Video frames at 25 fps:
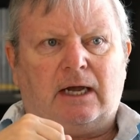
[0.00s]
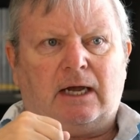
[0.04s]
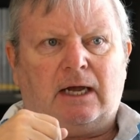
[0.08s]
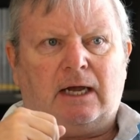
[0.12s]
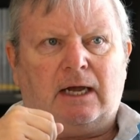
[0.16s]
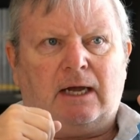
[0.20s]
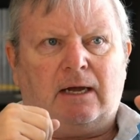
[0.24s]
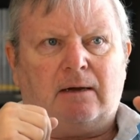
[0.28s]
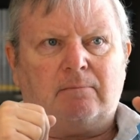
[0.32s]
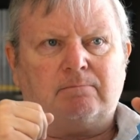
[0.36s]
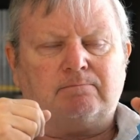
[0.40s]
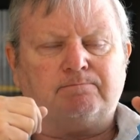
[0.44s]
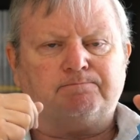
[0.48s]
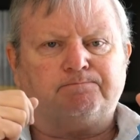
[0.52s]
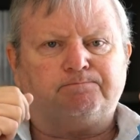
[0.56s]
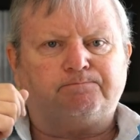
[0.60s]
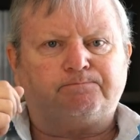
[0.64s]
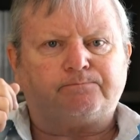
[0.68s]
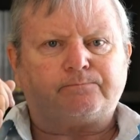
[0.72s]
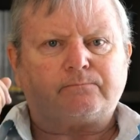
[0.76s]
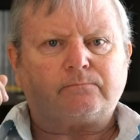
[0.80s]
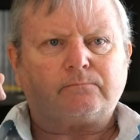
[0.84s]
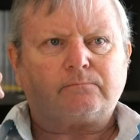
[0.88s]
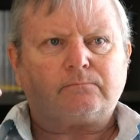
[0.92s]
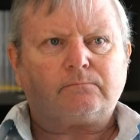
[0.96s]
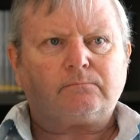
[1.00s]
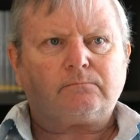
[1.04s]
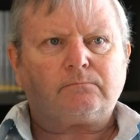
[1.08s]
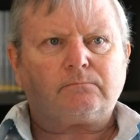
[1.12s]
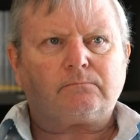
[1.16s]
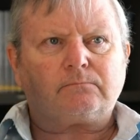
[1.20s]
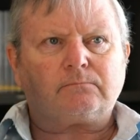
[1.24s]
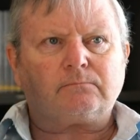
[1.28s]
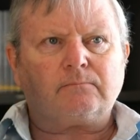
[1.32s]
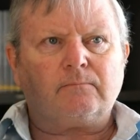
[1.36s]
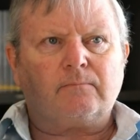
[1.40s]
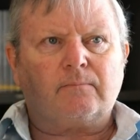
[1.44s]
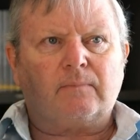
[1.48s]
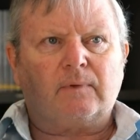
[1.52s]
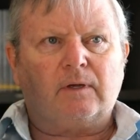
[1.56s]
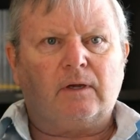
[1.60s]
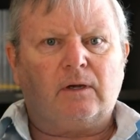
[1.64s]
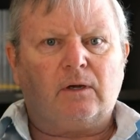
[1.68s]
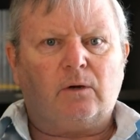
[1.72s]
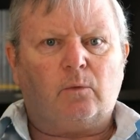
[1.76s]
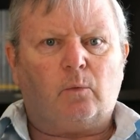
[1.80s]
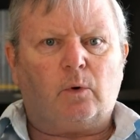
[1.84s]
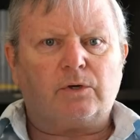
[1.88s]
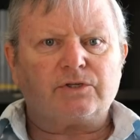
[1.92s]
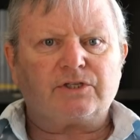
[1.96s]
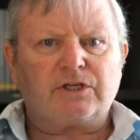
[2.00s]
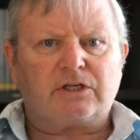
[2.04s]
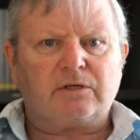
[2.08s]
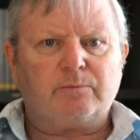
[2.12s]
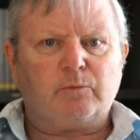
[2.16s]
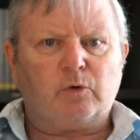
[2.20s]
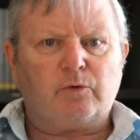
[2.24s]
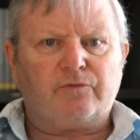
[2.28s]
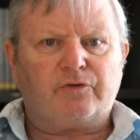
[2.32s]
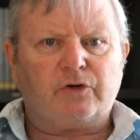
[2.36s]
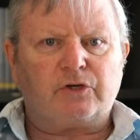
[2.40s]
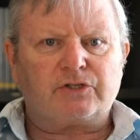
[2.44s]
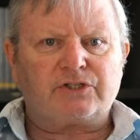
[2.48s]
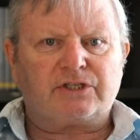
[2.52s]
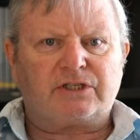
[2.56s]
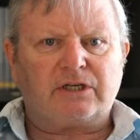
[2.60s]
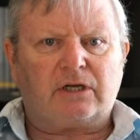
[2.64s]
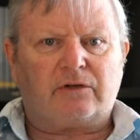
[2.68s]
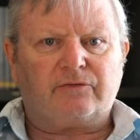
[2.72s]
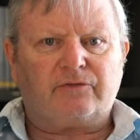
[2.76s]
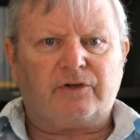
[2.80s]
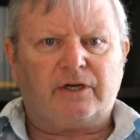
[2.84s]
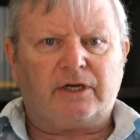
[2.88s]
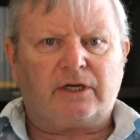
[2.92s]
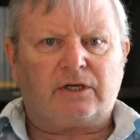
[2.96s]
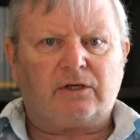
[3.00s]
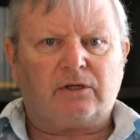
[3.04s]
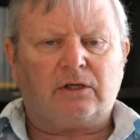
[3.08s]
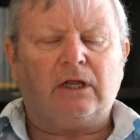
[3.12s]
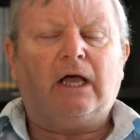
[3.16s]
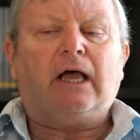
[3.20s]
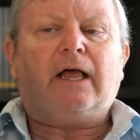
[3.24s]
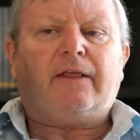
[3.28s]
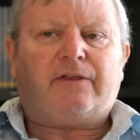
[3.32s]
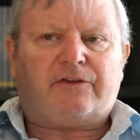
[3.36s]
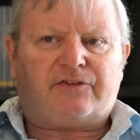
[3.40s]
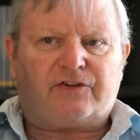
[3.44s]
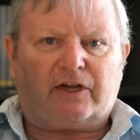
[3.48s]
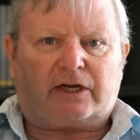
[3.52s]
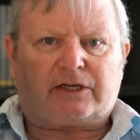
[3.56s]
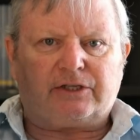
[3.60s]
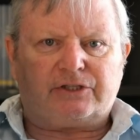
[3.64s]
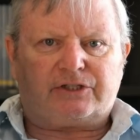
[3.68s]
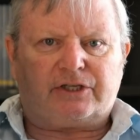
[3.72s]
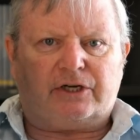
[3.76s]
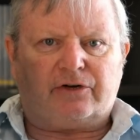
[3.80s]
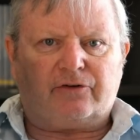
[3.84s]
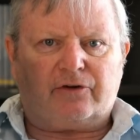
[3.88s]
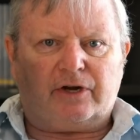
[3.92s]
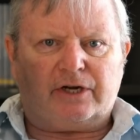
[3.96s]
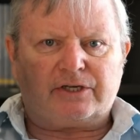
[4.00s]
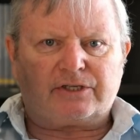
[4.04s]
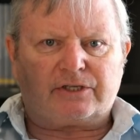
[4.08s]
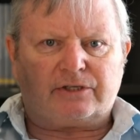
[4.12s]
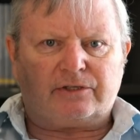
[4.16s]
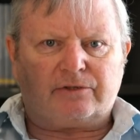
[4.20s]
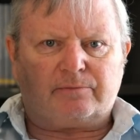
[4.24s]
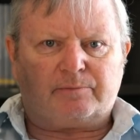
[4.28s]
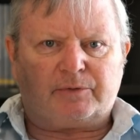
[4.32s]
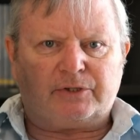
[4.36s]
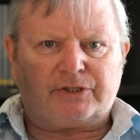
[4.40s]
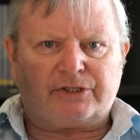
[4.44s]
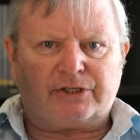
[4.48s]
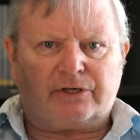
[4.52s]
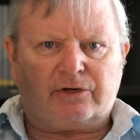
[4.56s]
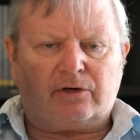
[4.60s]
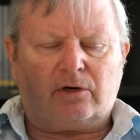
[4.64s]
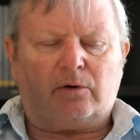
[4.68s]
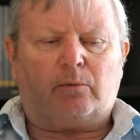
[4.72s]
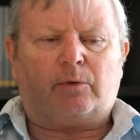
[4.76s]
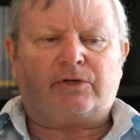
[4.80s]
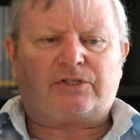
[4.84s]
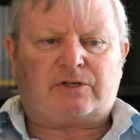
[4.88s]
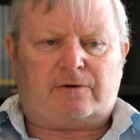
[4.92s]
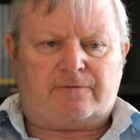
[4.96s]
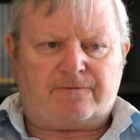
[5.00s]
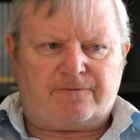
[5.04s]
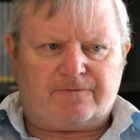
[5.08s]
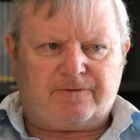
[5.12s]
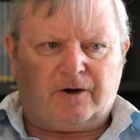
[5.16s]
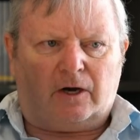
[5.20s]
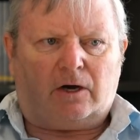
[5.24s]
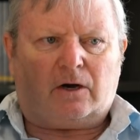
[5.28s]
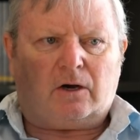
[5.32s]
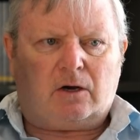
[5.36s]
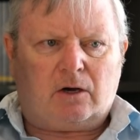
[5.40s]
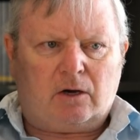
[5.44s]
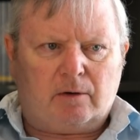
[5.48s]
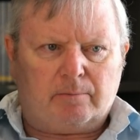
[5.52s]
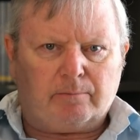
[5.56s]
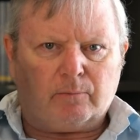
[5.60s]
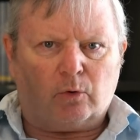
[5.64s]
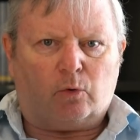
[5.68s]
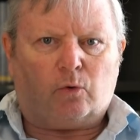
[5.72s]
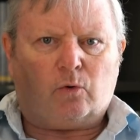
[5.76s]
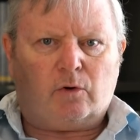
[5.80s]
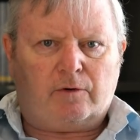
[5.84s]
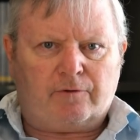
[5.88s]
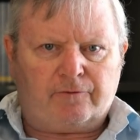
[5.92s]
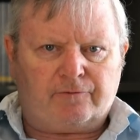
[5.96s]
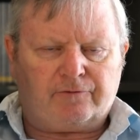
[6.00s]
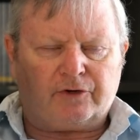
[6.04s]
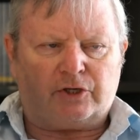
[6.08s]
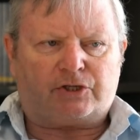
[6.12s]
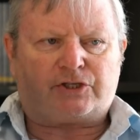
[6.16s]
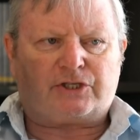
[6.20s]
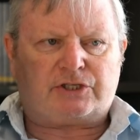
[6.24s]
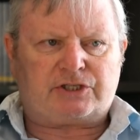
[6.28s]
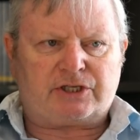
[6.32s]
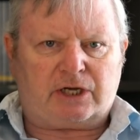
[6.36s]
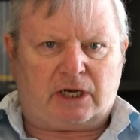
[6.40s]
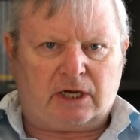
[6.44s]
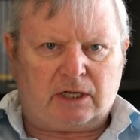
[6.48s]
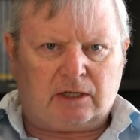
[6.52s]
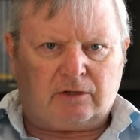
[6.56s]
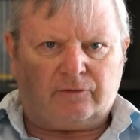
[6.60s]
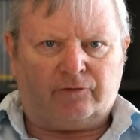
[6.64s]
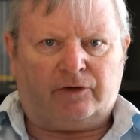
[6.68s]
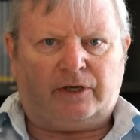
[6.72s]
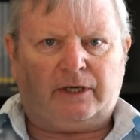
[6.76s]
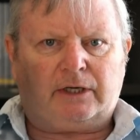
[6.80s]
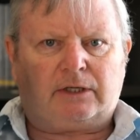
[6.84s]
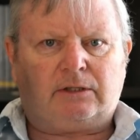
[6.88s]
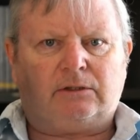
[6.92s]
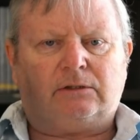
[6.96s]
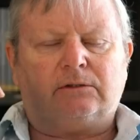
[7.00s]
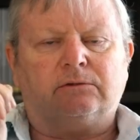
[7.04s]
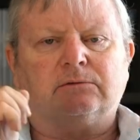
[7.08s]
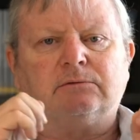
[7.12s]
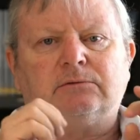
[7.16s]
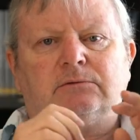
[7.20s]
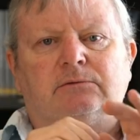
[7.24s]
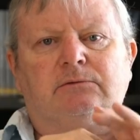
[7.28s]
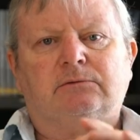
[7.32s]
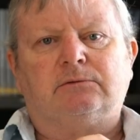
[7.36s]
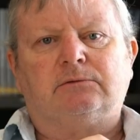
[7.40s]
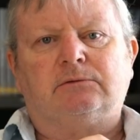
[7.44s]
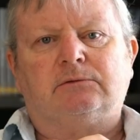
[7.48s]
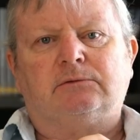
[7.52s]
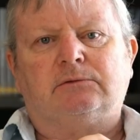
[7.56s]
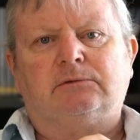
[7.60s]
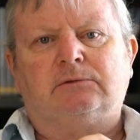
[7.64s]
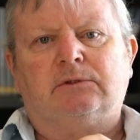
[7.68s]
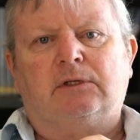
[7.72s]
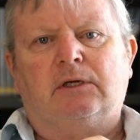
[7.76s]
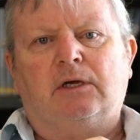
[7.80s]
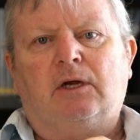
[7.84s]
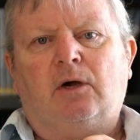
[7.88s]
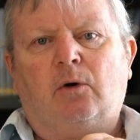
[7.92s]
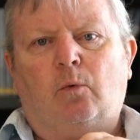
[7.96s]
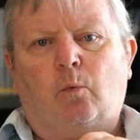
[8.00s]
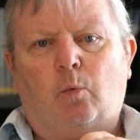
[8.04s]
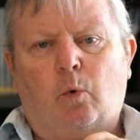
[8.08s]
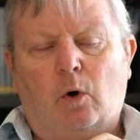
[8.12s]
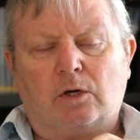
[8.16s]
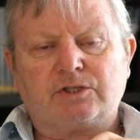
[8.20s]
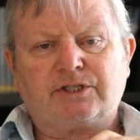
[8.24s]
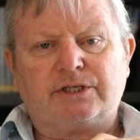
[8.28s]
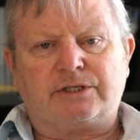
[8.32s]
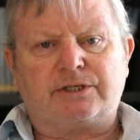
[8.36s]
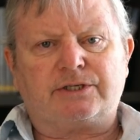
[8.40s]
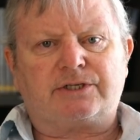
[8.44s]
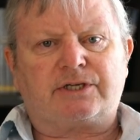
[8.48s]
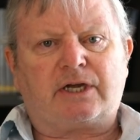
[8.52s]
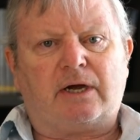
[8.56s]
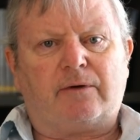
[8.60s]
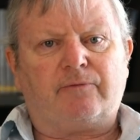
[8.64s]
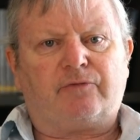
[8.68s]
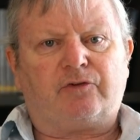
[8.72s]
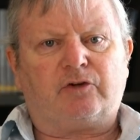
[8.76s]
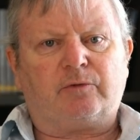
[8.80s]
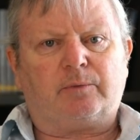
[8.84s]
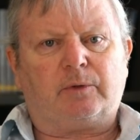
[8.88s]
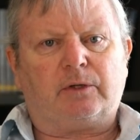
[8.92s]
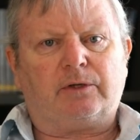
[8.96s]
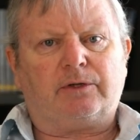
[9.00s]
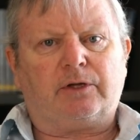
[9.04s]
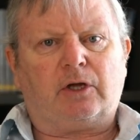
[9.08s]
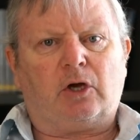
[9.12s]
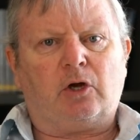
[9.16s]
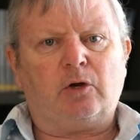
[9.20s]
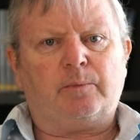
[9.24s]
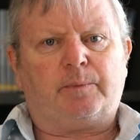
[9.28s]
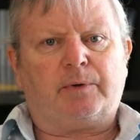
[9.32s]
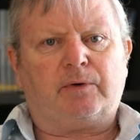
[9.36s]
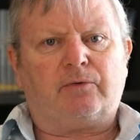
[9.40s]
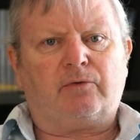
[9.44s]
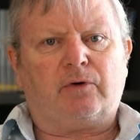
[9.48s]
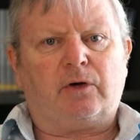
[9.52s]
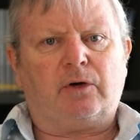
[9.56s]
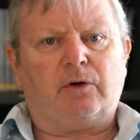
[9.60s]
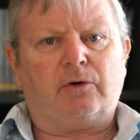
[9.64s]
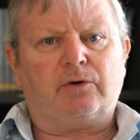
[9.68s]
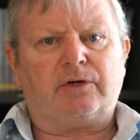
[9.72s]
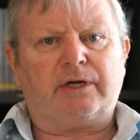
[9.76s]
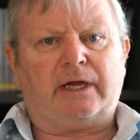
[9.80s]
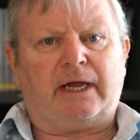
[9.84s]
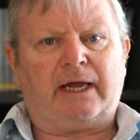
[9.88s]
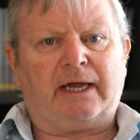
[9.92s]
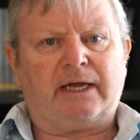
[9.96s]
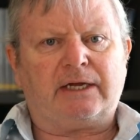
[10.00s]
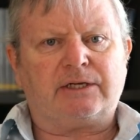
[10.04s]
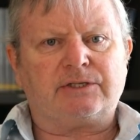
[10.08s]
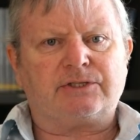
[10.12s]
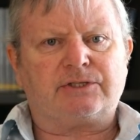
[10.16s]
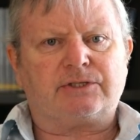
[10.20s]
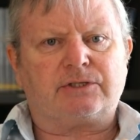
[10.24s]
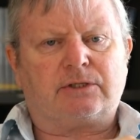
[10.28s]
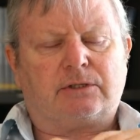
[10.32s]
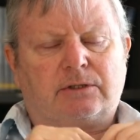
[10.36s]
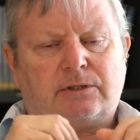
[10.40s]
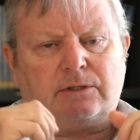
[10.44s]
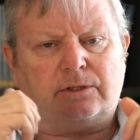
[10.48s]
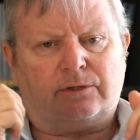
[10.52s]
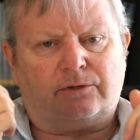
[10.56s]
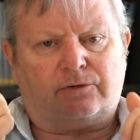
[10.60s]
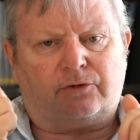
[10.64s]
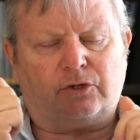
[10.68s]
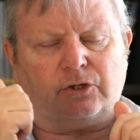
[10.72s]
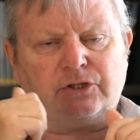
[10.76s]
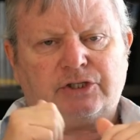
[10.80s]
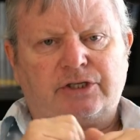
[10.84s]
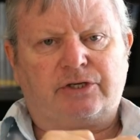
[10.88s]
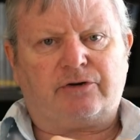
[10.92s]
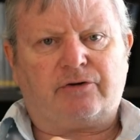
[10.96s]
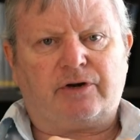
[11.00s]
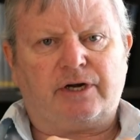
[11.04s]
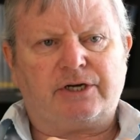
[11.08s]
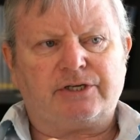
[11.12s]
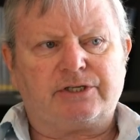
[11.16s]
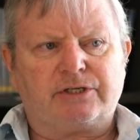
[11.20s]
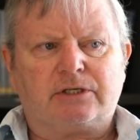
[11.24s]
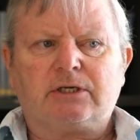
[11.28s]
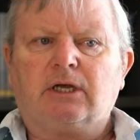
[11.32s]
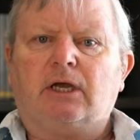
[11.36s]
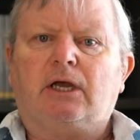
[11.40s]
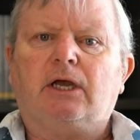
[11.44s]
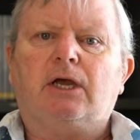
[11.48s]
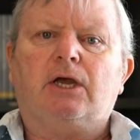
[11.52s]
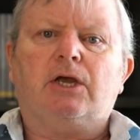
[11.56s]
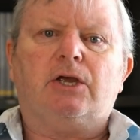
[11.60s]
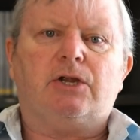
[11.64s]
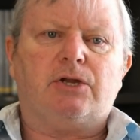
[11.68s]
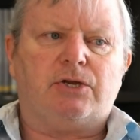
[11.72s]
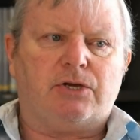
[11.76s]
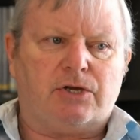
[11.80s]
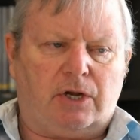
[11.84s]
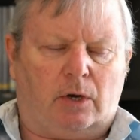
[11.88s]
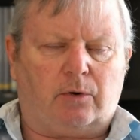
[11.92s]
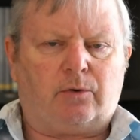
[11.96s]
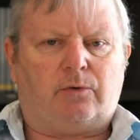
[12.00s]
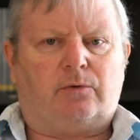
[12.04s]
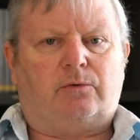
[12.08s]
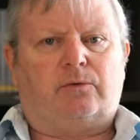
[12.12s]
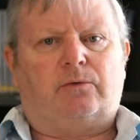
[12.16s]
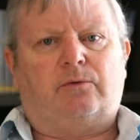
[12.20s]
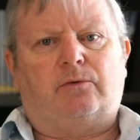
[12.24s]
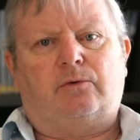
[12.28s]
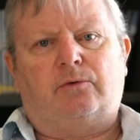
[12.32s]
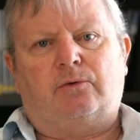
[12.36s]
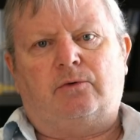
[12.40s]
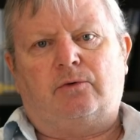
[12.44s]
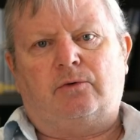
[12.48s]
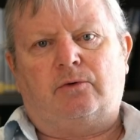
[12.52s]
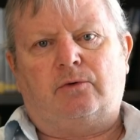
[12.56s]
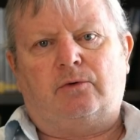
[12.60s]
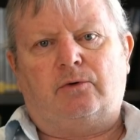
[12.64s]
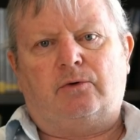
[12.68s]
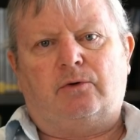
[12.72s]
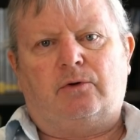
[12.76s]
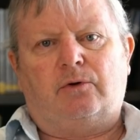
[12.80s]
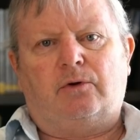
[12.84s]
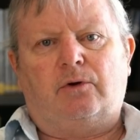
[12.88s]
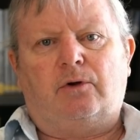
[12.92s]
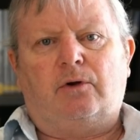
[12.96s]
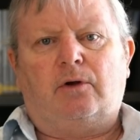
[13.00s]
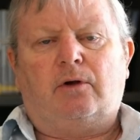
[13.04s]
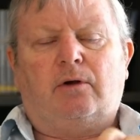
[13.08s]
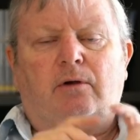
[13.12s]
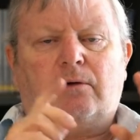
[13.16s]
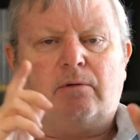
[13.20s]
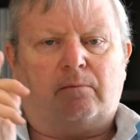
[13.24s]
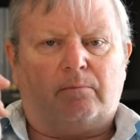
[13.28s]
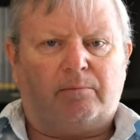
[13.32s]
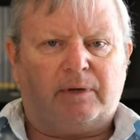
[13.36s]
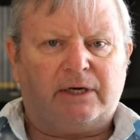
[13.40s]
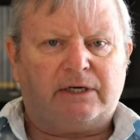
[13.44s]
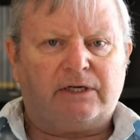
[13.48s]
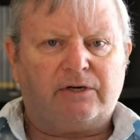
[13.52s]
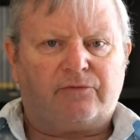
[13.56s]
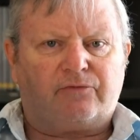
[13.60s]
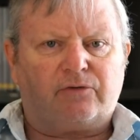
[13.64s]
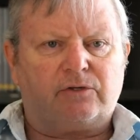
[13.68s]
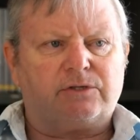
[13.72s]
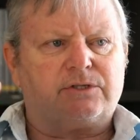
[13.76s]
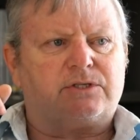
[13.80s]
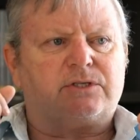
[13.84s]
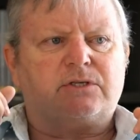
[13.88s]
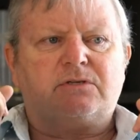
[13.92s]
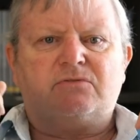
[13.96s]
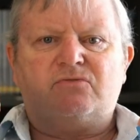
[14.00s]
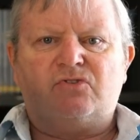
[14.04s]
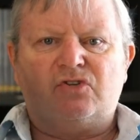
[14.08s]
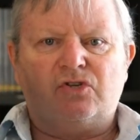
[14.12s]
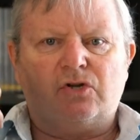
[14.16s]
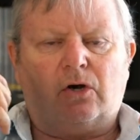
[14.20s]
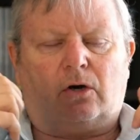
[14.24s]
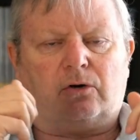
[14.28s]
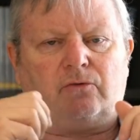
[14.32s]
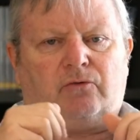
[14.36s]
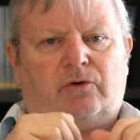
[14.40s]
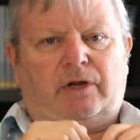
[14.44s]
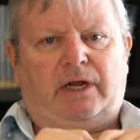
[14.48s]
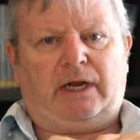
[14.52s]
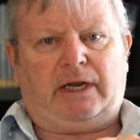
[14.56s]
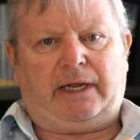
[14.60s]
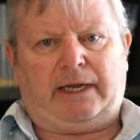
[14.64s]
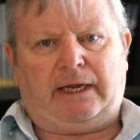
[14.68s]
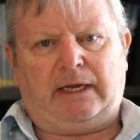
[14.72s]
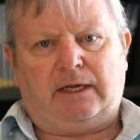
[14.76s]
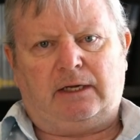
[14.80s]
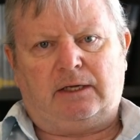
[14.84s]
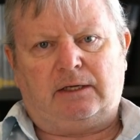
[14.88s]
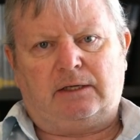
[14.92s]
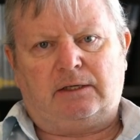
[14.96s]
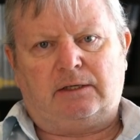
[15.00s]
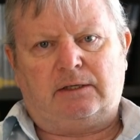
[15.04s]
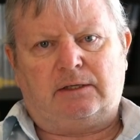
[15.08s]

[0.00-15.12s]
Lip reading: Was it a more versatile vehicle? The second generation Pajero was a far more versatile vehicle. Was it as comfortable on the open road as the third generation? No. Big difference? Not really.